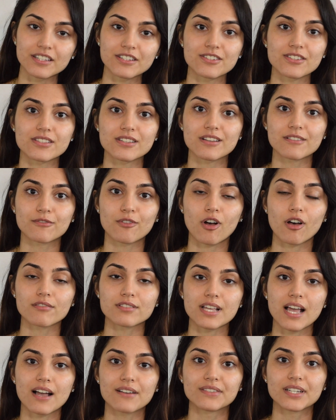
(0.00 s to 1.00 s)
just involves
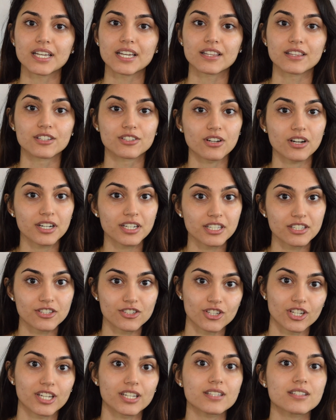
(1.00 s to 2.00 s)
having the darkest
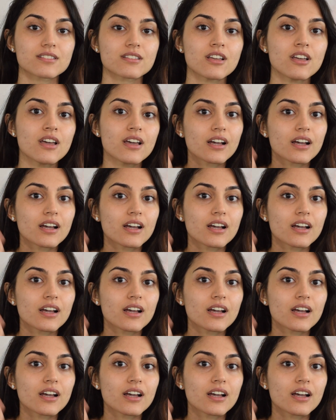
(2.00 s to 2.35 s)
shades